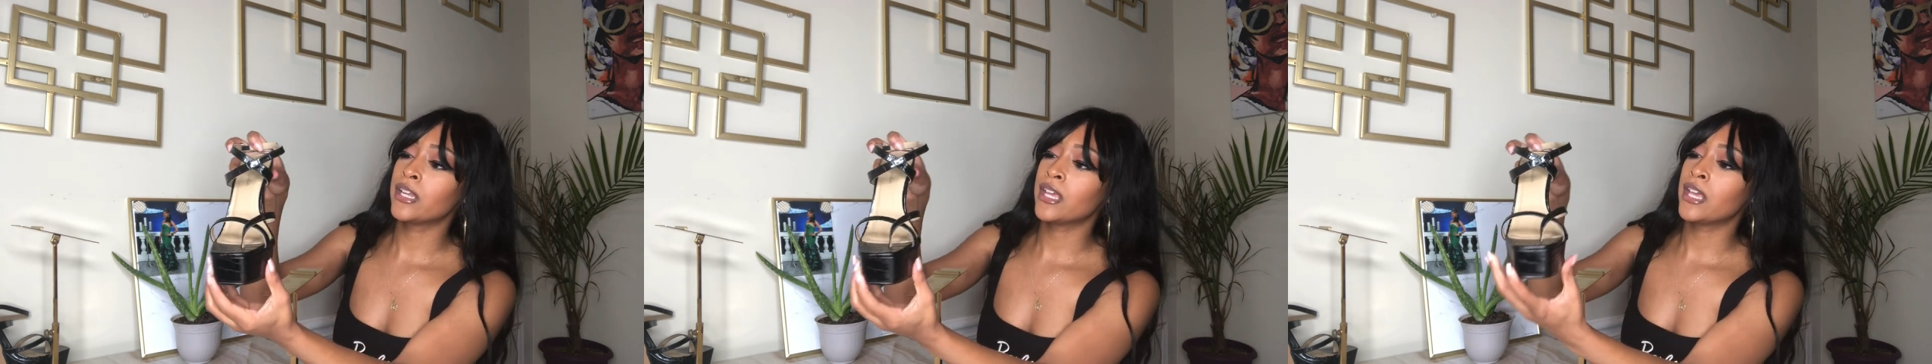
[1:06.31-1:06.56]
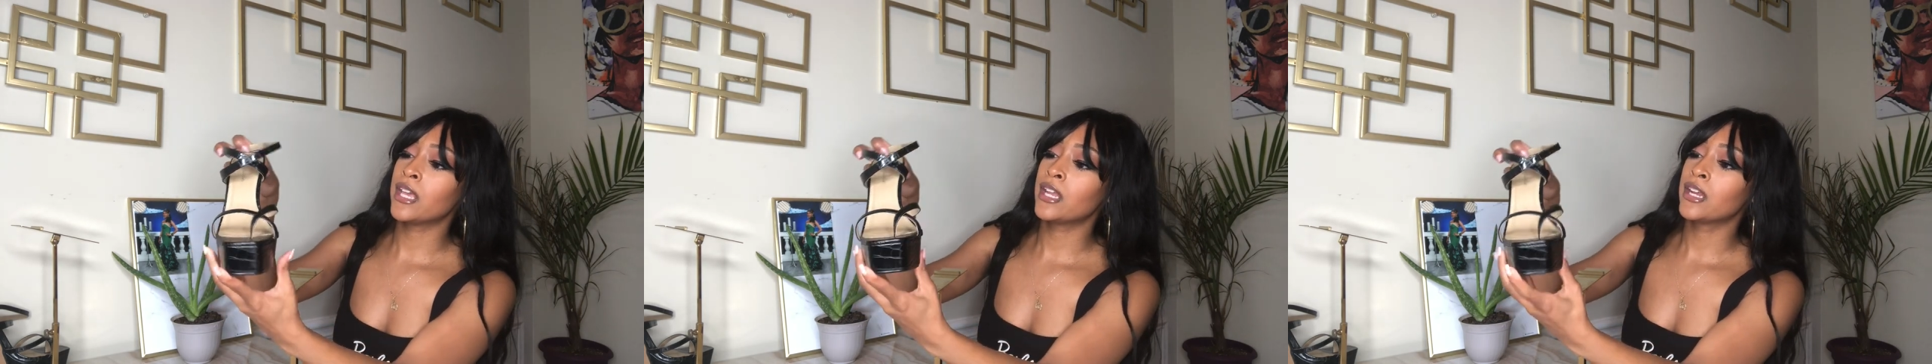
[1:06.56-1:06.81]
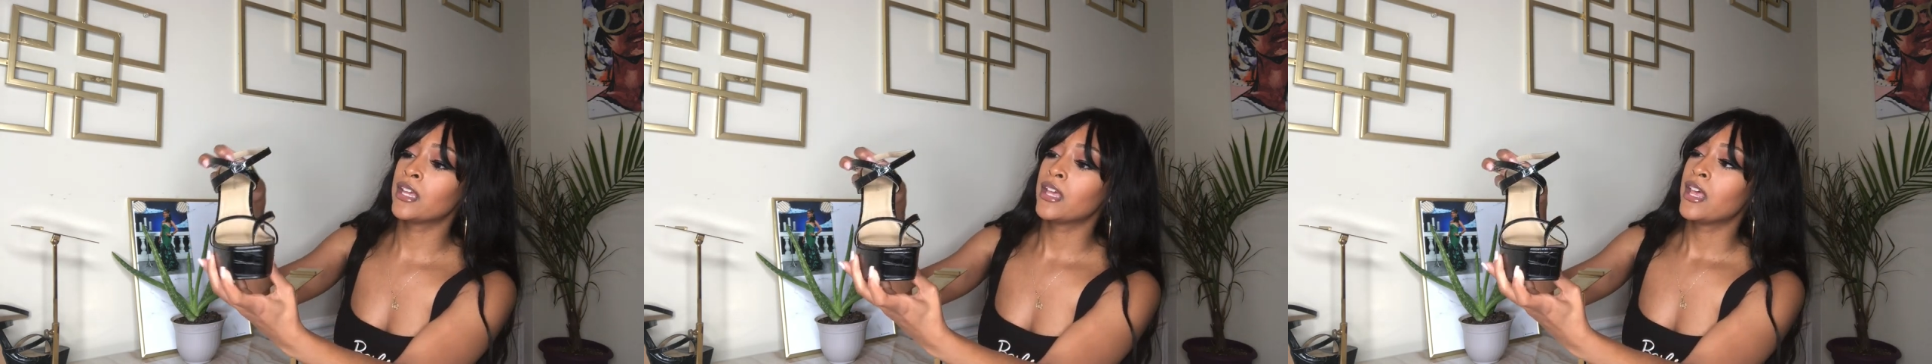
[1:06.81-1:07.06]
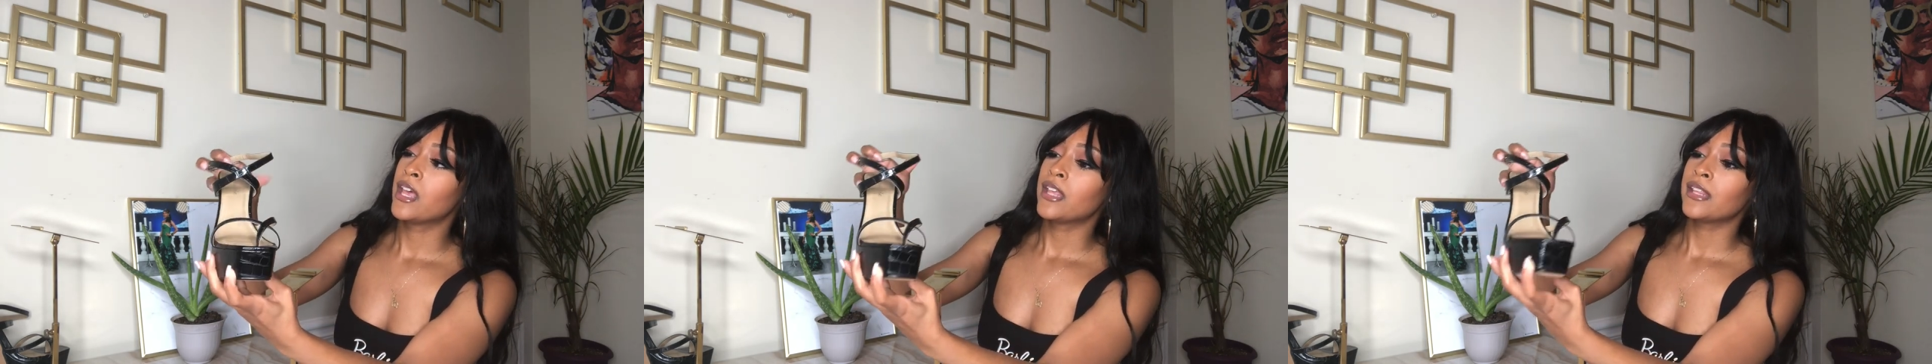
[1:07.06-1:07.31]
and
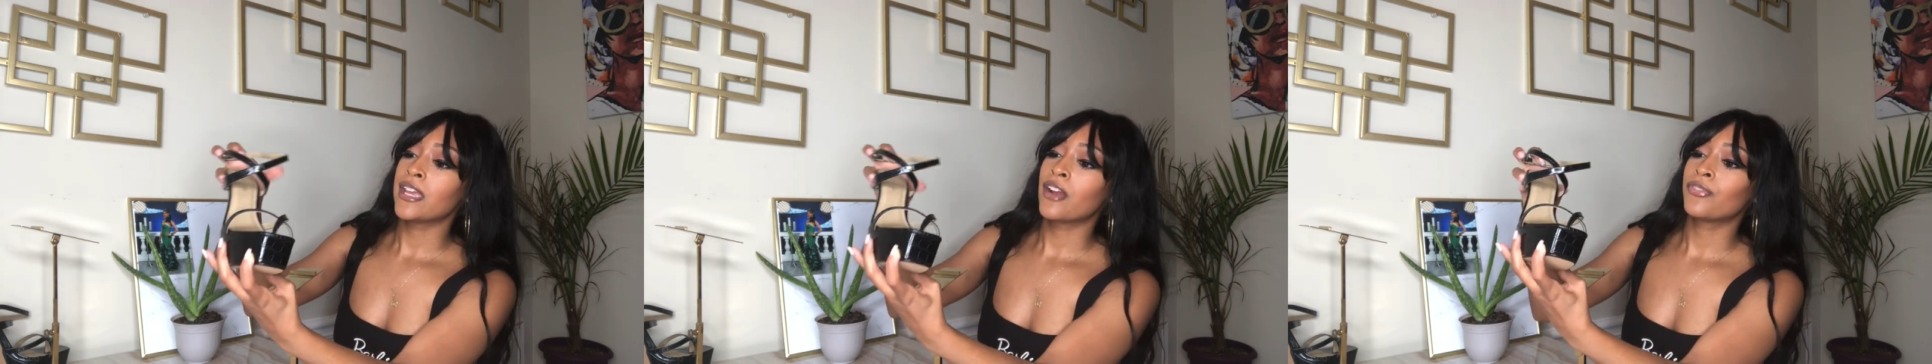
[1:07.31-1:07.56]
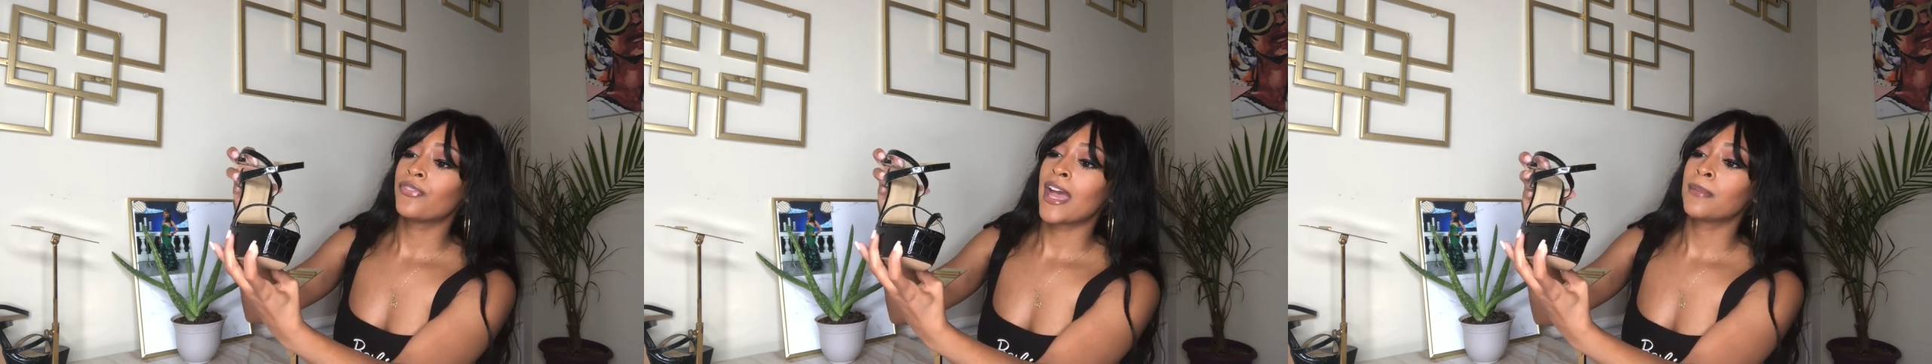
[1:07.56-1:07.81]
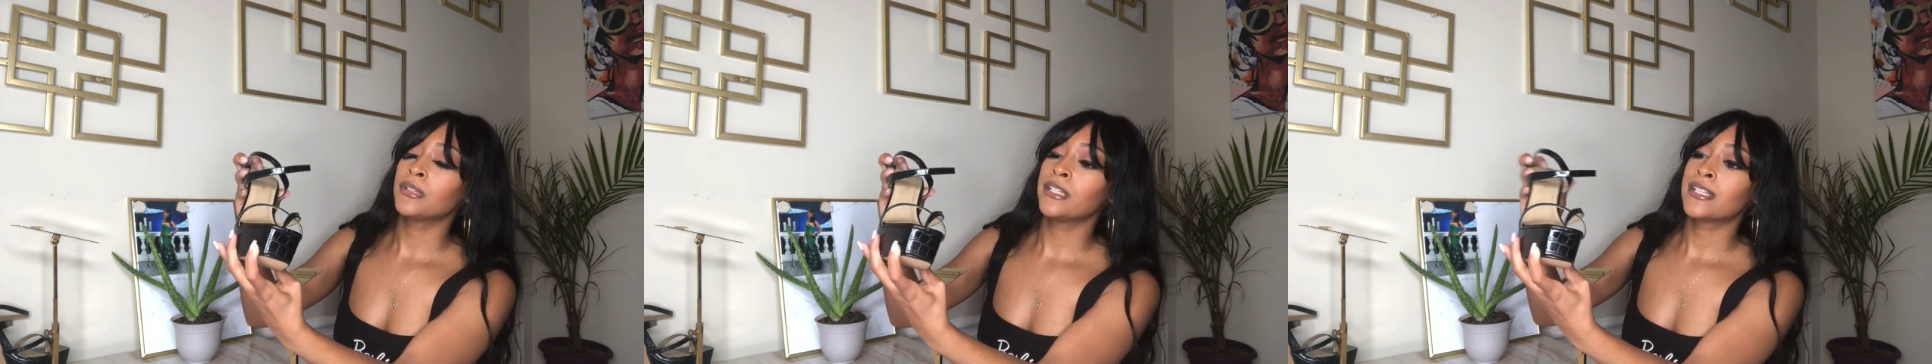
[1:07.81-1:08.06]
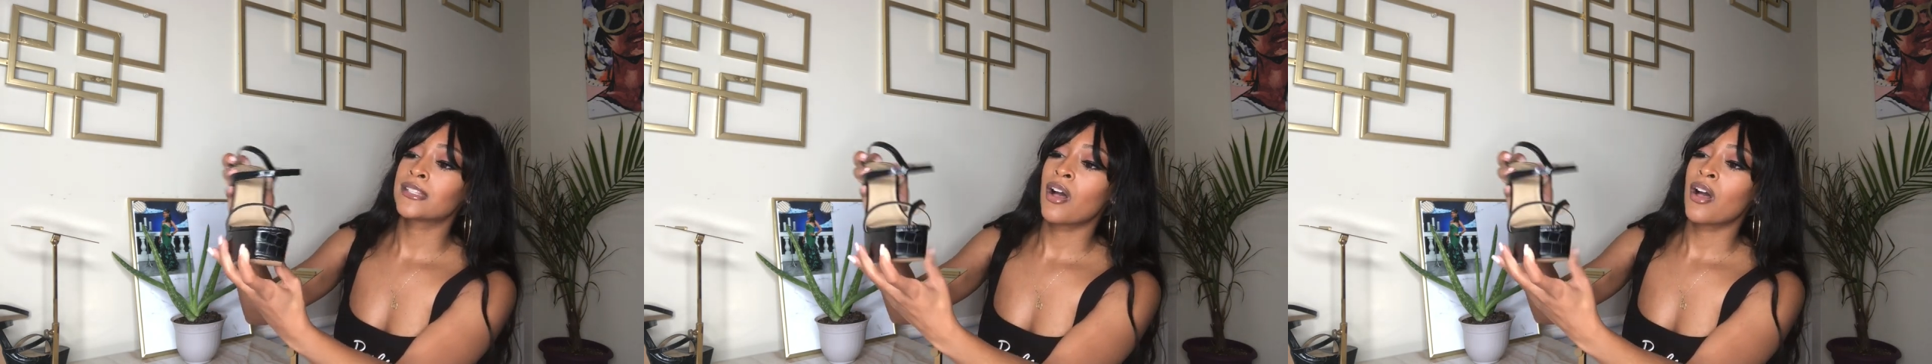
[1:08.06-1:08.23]
they are fabulous.